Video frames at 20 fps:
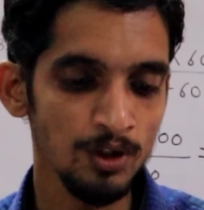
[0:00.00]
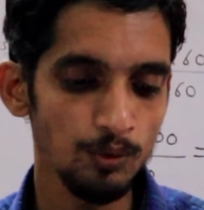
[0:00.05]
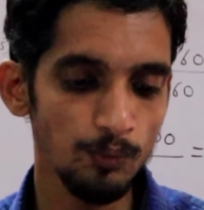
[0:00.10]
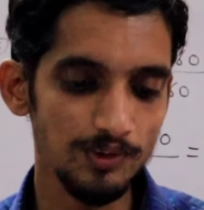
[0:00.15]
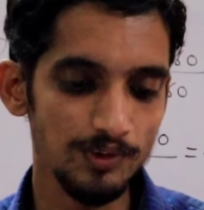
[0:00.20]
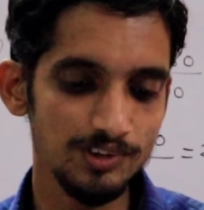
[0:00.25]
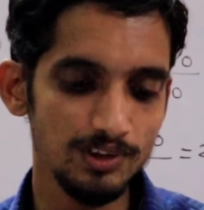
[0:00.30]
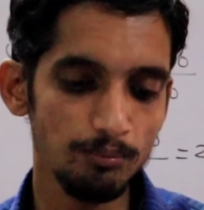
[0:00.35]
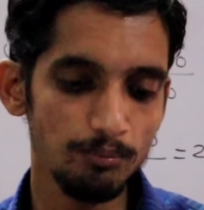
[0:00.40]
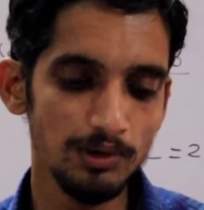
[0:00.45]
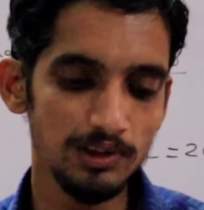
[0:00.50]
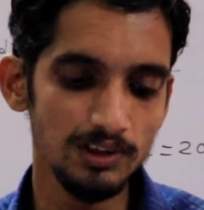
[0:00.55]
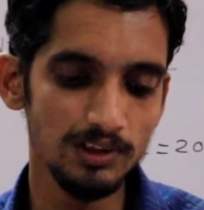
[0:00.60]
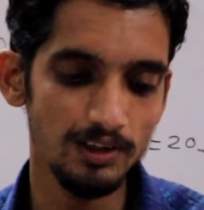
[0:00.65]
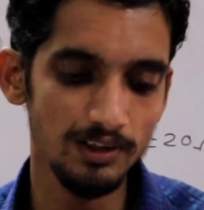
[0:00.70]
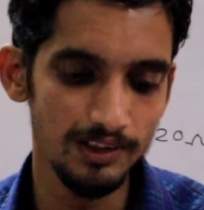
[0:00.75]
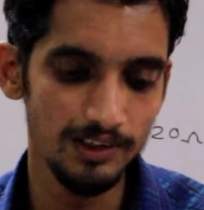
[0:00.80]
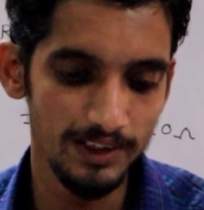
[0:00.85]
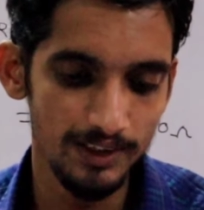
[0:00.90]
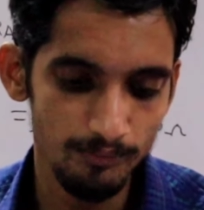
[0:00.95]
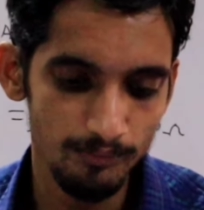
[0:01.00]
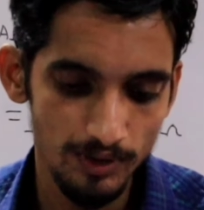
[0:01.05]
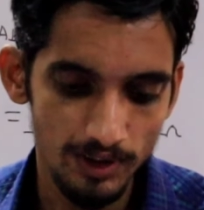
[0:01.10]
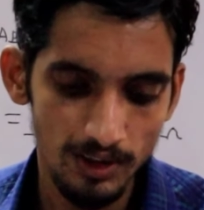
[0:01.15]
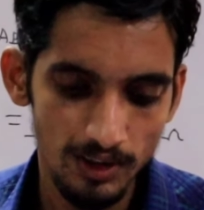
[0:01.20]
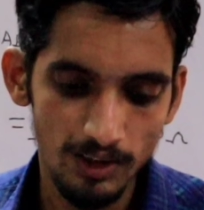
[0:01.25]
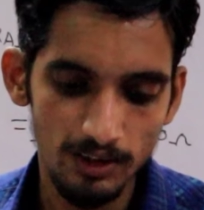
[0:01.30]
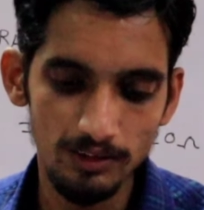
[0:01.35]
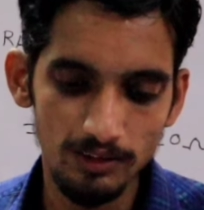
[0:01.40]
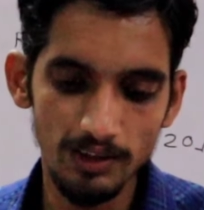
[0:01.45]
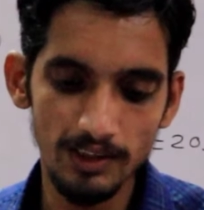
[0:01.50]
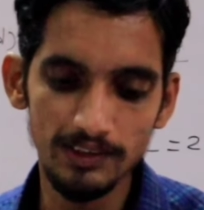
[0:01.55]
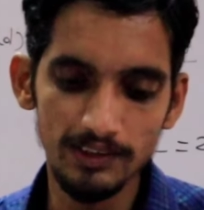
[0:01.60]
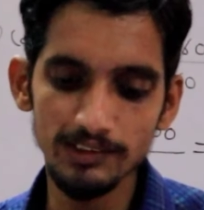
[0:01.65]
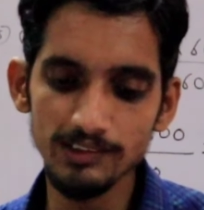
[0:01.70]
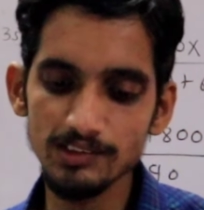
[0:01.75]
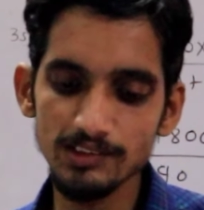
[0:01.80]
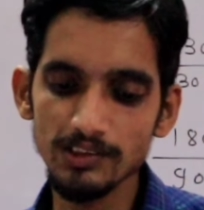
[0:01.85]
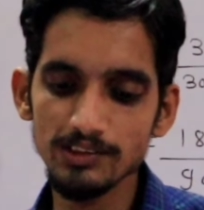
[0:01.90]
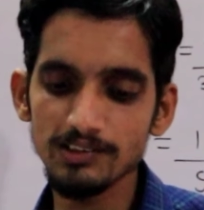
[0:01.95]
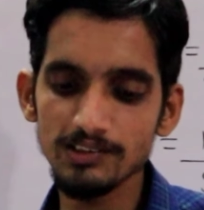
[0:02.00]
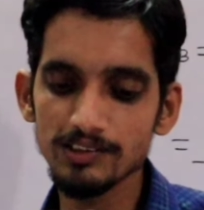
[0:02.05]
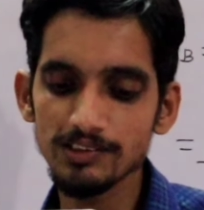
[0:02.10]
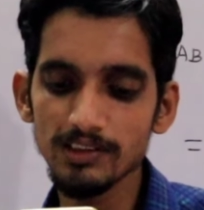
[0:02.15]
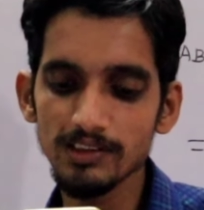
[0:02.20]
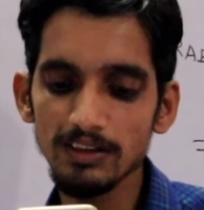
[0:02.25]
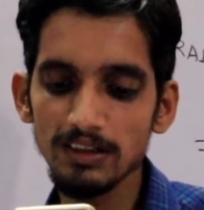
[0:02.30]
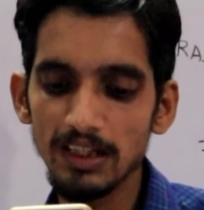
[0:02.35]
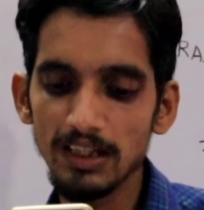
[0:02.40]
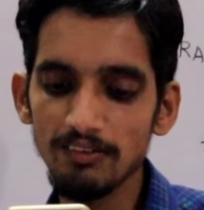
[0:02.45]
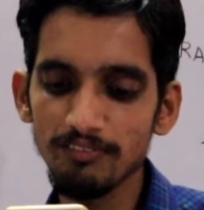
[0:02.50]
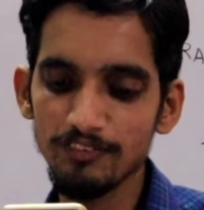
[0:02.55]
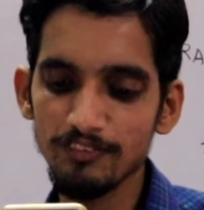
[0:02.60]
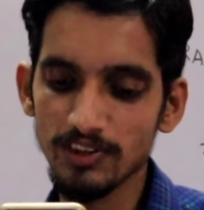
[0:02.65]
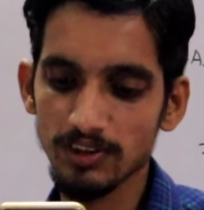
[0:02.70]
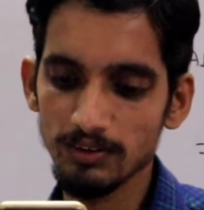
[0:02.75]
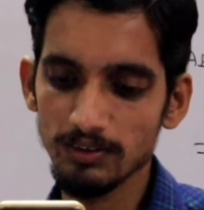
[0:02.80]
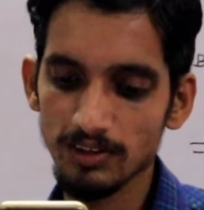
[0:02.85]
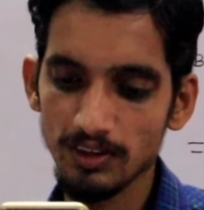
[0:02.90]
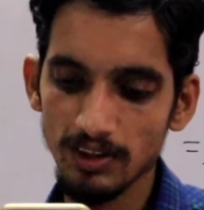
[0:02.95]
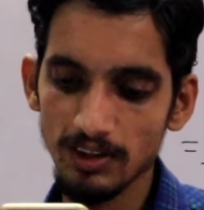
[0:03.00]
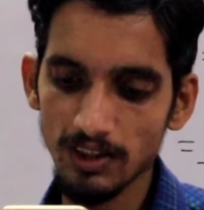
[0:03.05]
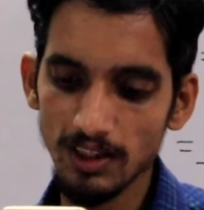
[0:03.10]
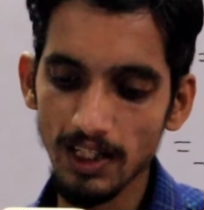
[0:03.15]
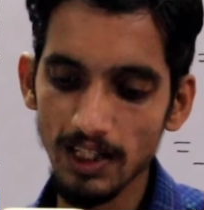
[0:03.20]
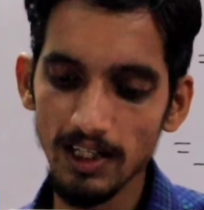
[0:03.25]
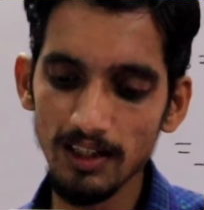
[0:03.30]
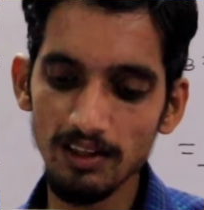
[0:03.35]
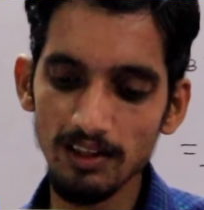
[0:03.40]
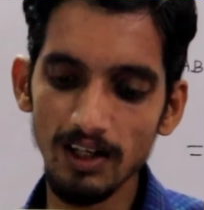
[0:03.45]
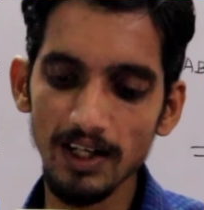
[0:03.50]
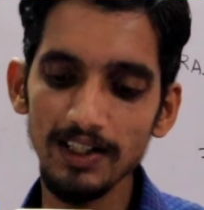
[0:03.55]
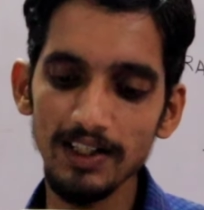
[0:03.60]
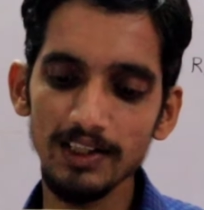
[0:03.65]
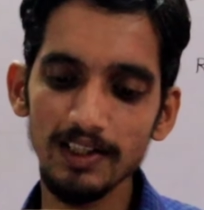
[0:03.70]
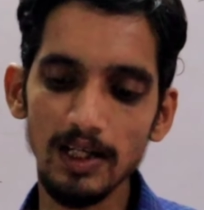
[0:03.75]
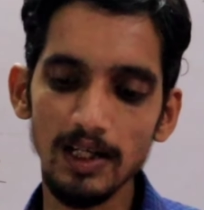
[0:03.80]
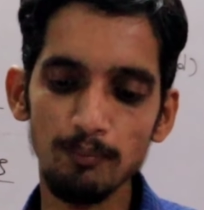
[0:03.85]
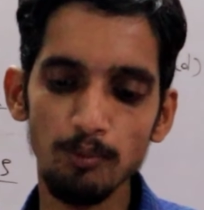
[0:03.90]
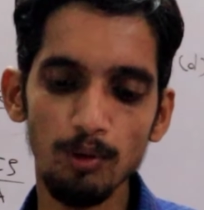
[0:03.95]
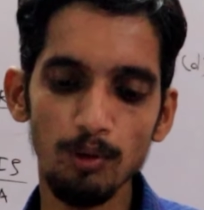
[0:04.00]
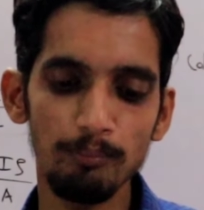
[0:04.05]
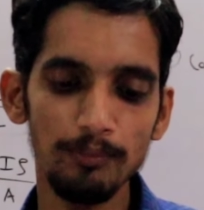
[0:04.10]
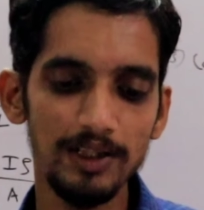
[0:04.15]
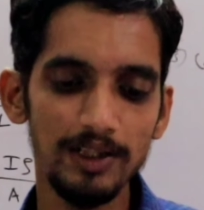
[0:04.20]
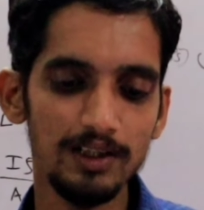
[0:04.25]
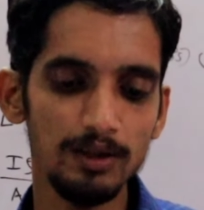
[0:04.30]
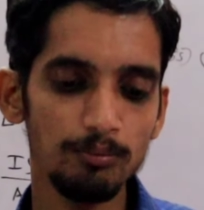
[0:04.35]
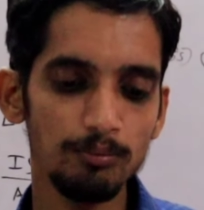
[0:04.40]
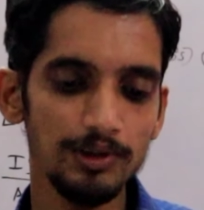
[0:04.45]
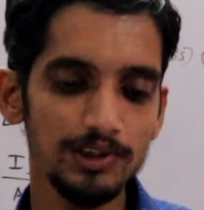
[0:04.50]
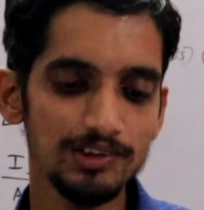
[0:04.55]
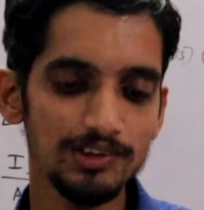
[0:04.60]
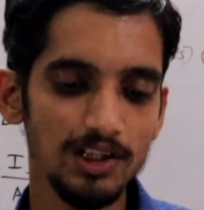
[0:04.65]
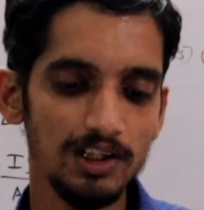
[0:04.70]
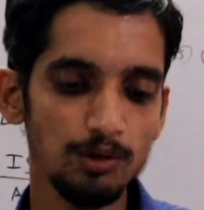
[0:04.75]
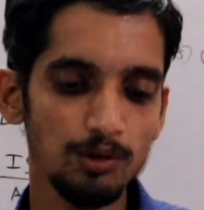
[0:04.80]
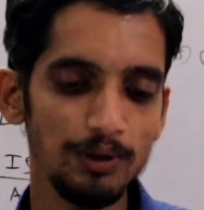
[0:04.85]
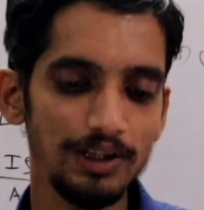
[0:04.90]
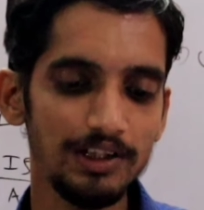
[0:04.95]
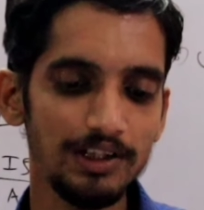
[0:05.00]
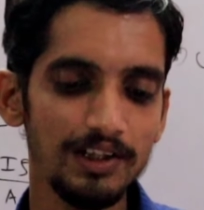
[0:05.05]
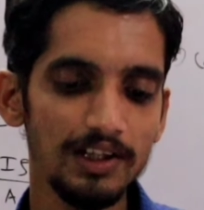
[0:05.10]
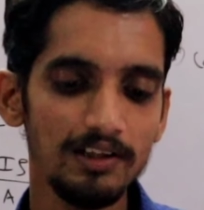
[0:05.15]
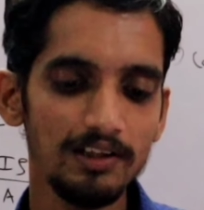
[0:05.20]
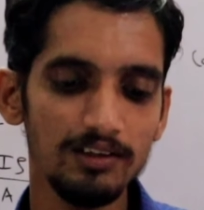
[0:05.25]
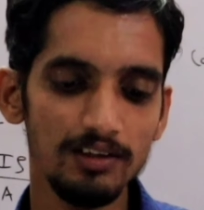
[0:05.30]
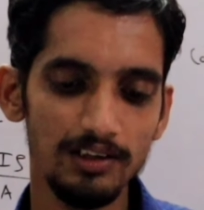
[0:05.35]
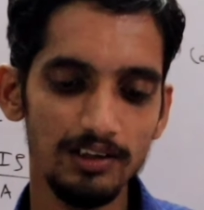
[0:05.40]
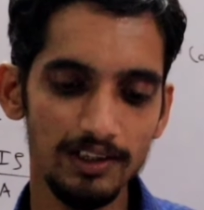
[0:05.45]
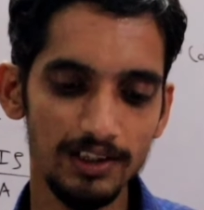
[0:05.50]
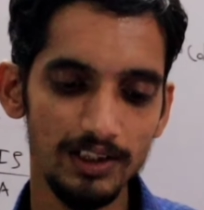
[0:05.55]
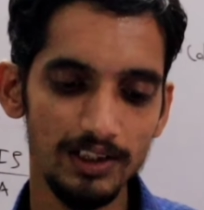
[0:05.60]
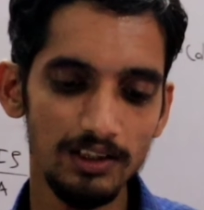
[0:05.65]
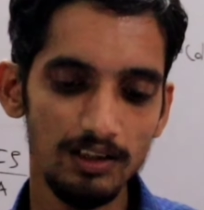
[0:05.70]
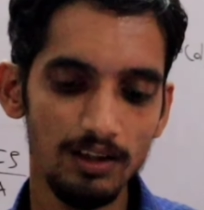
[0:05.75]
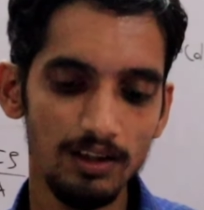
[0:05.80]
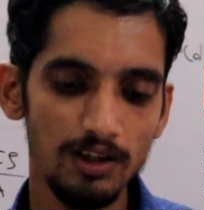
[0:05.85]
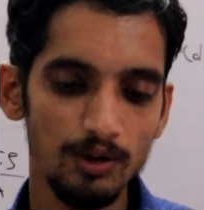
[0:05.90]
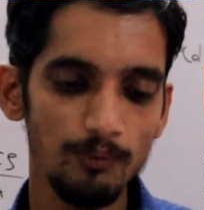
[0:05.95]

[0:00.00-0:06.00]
Question number 30. The resistances in left and right gap of meter bridge are 20 and 30.